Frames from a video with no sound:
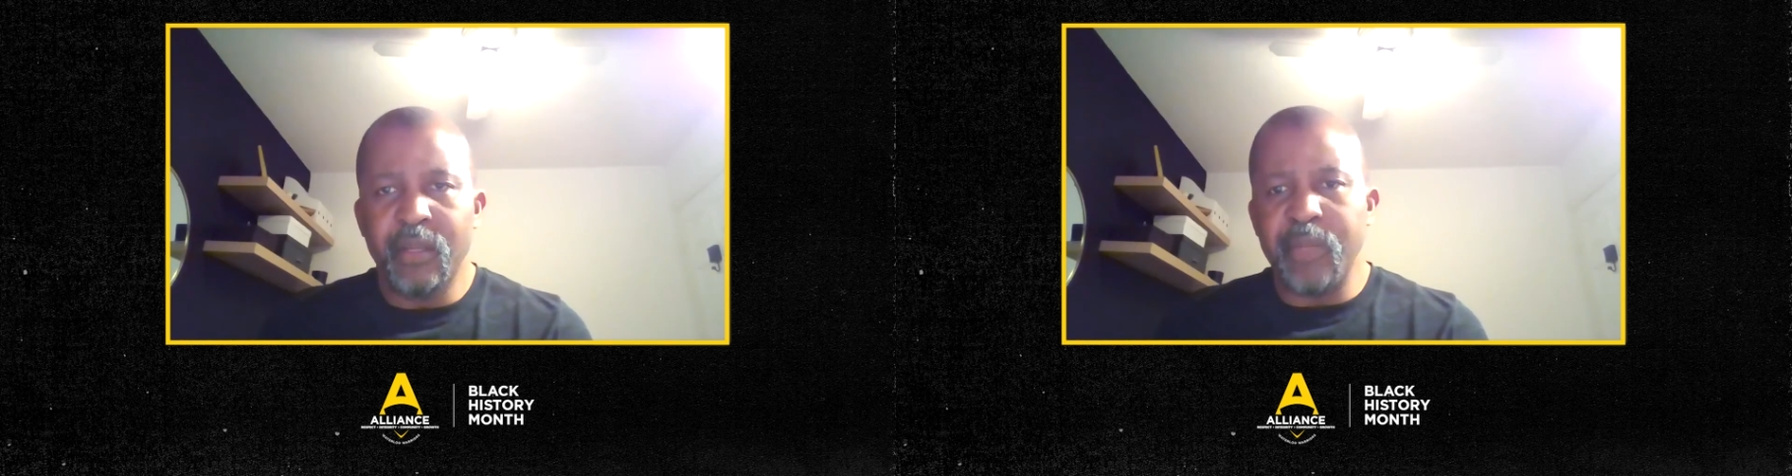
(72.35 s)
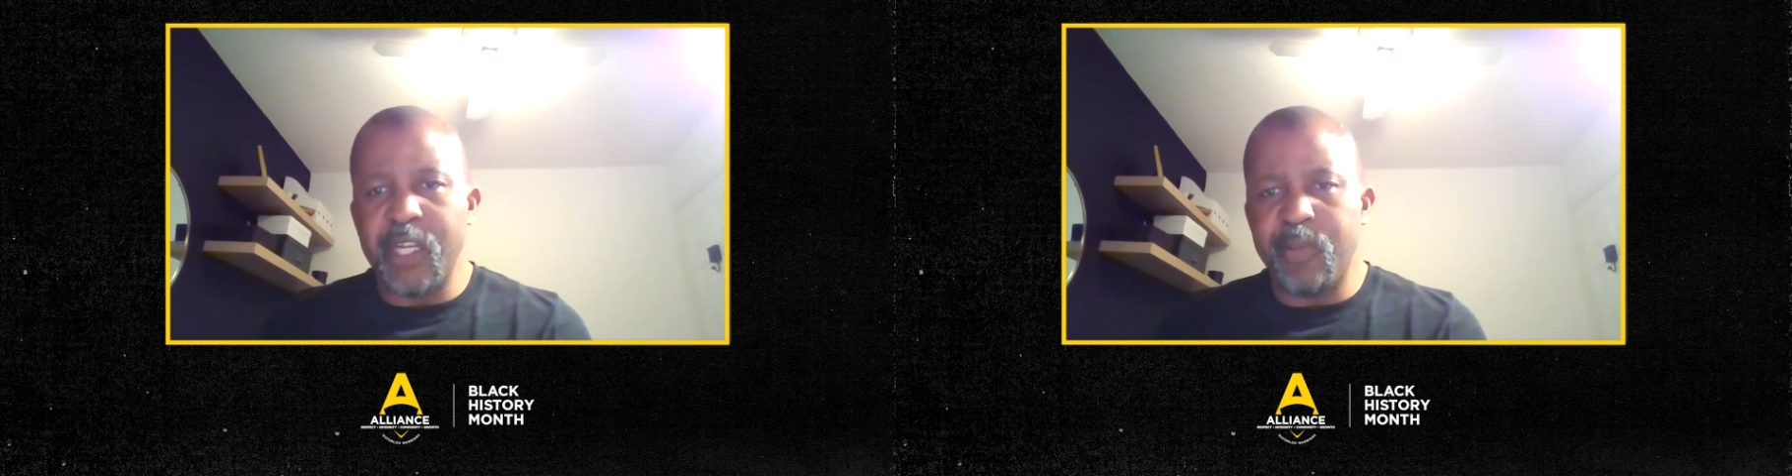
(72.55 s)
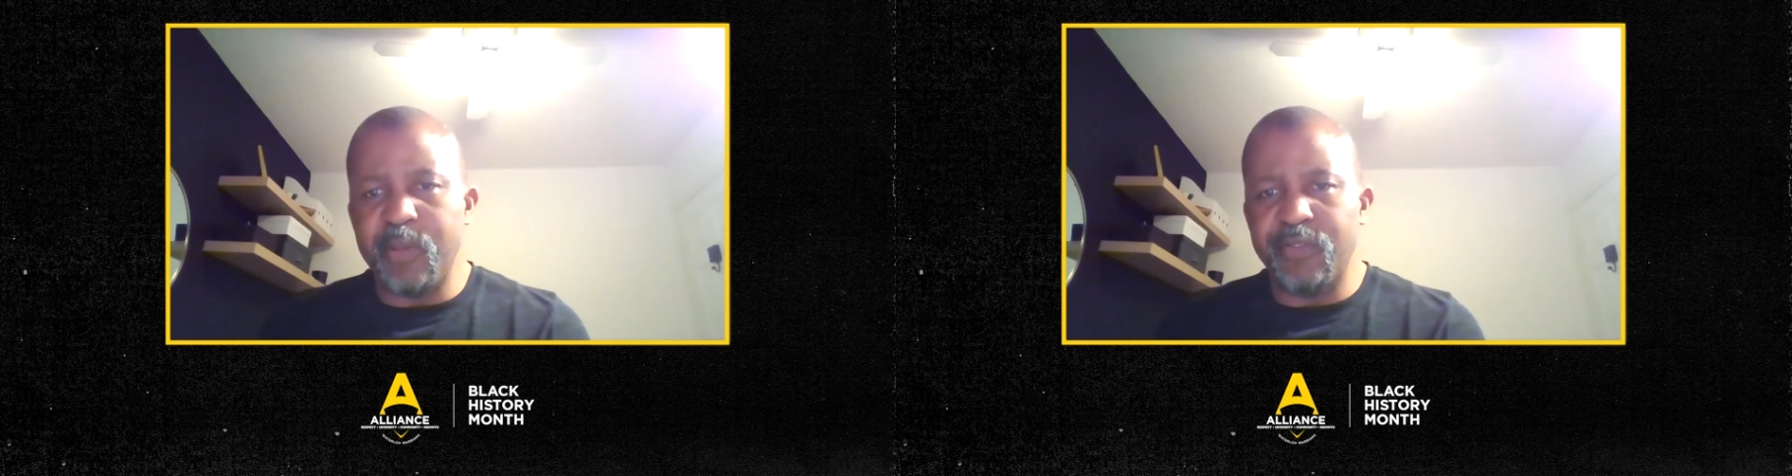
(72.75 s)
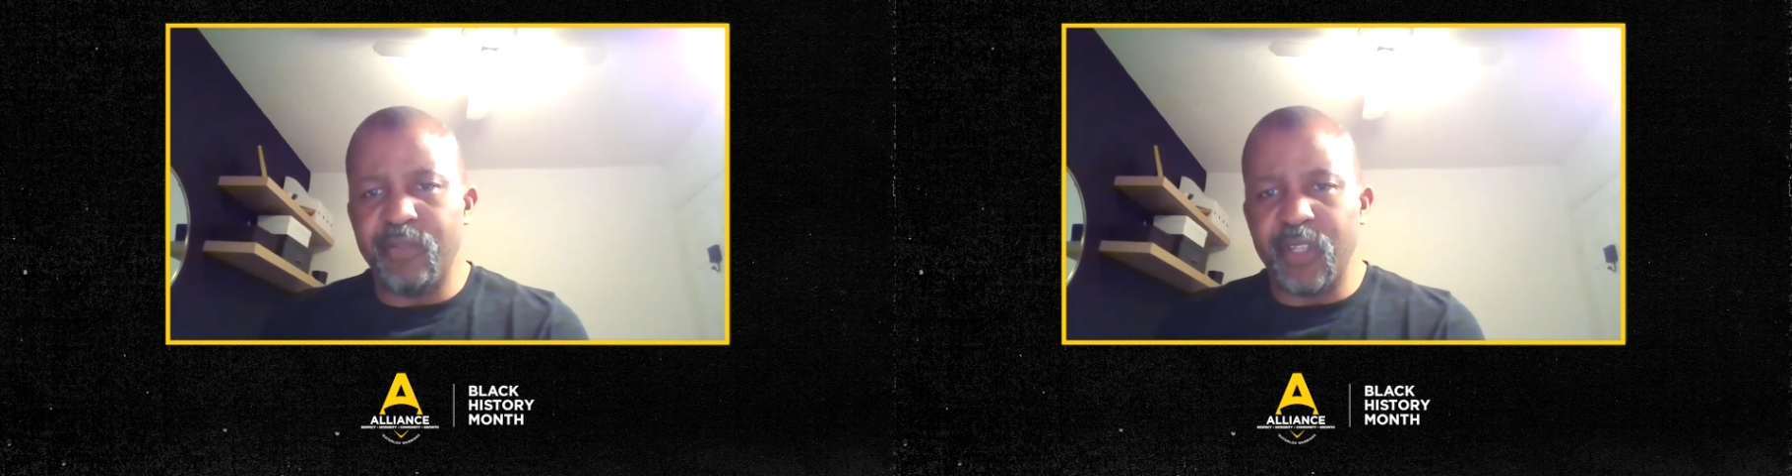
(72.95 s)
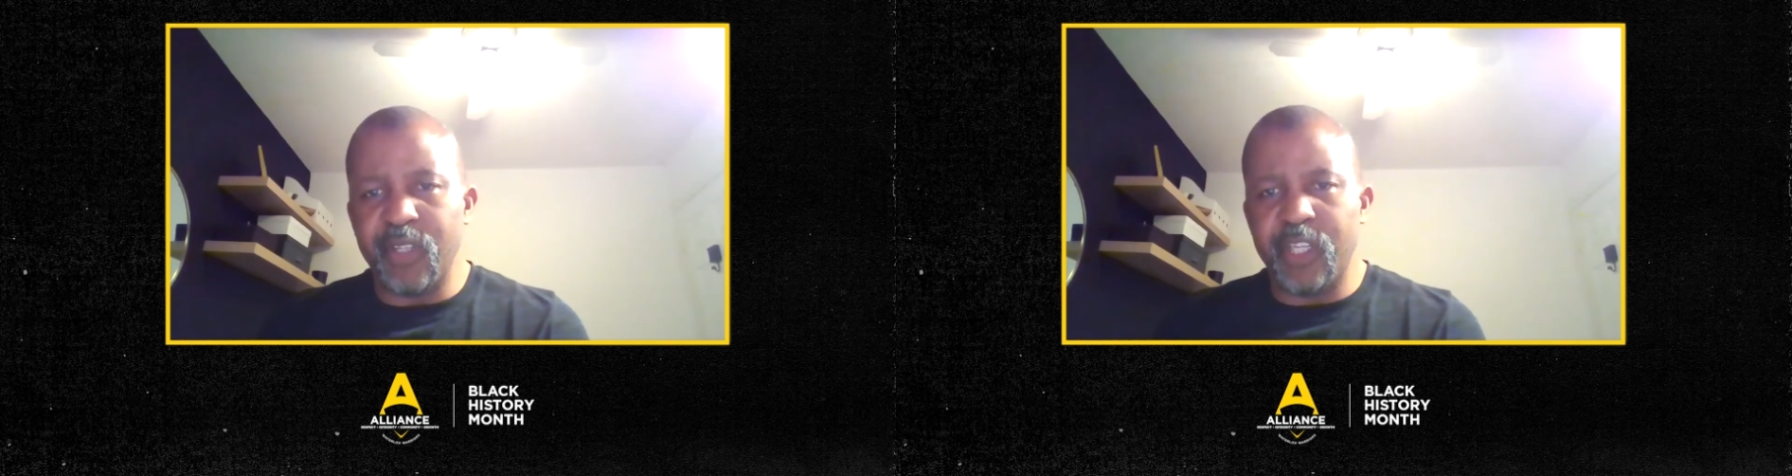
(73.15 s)
many people
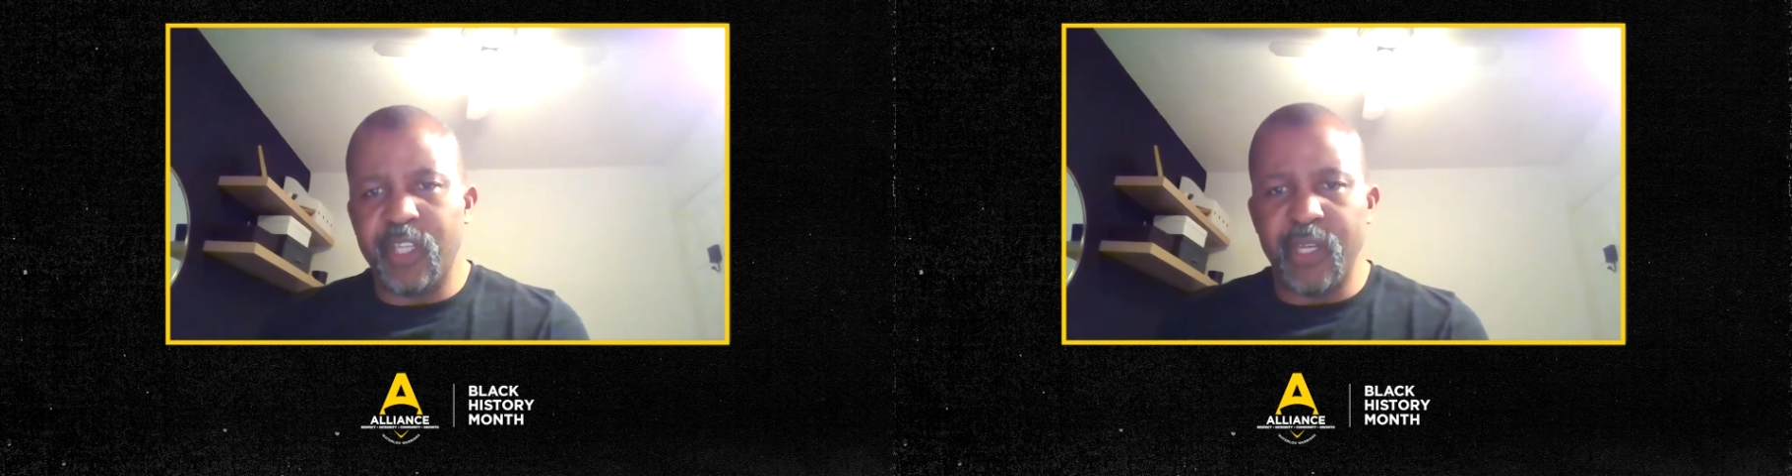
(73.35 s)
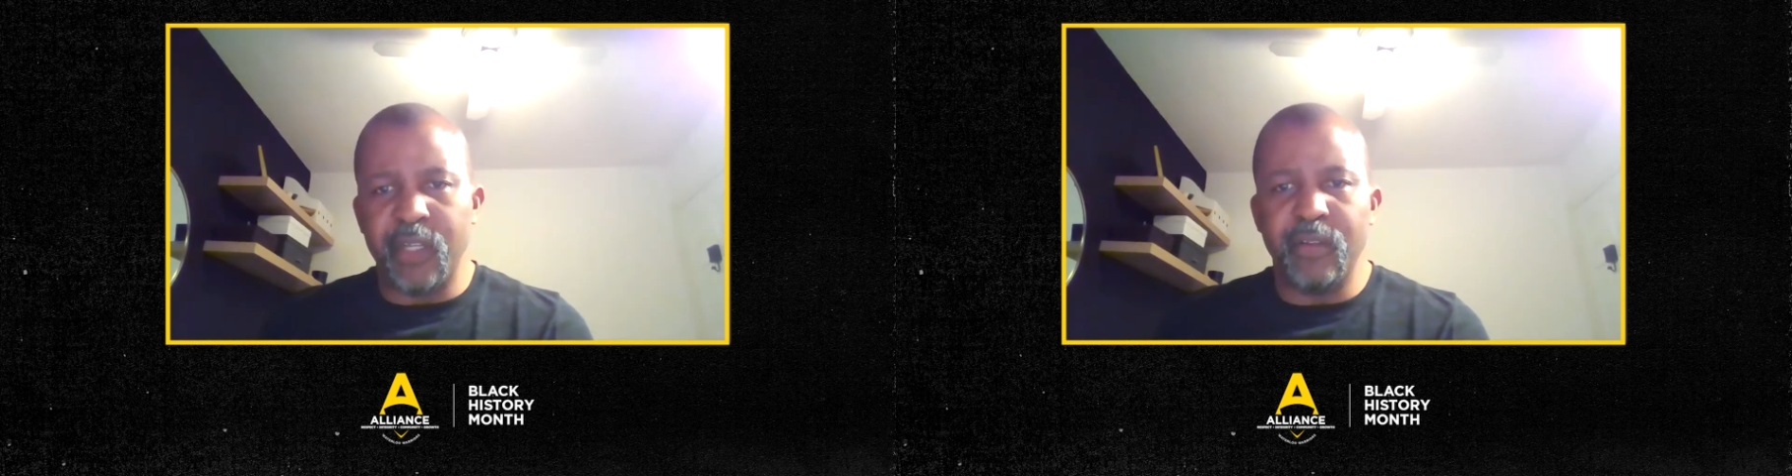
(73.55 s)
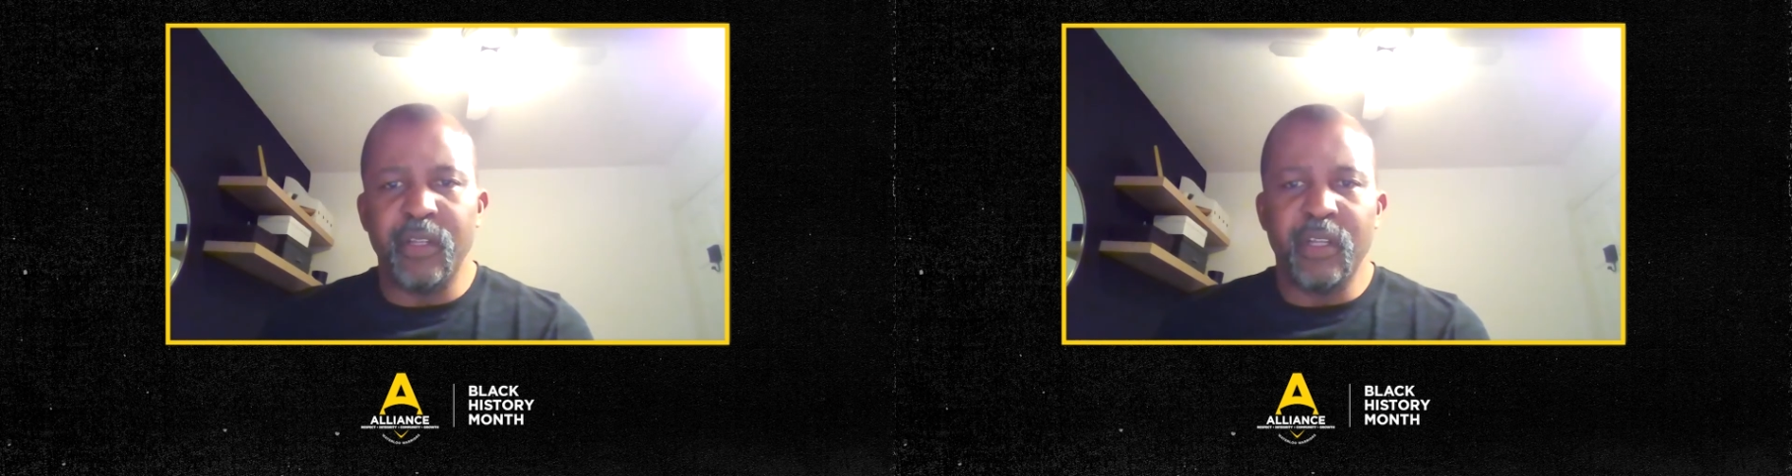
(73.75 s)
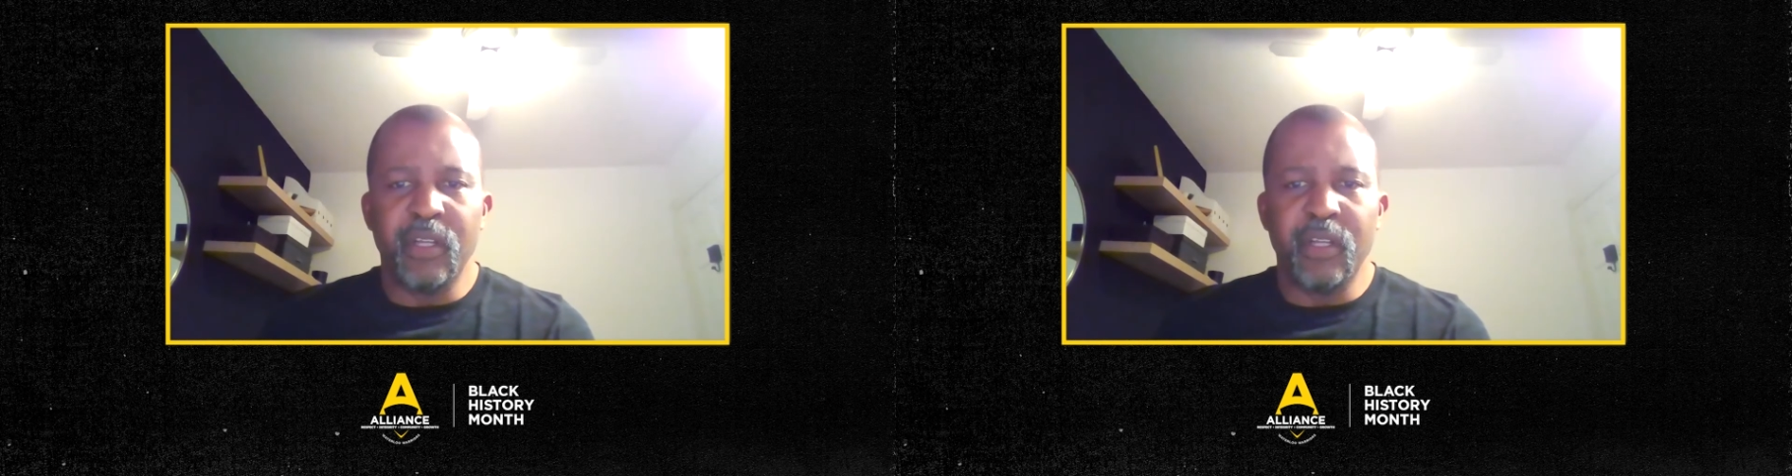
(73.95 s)
from the Caribbean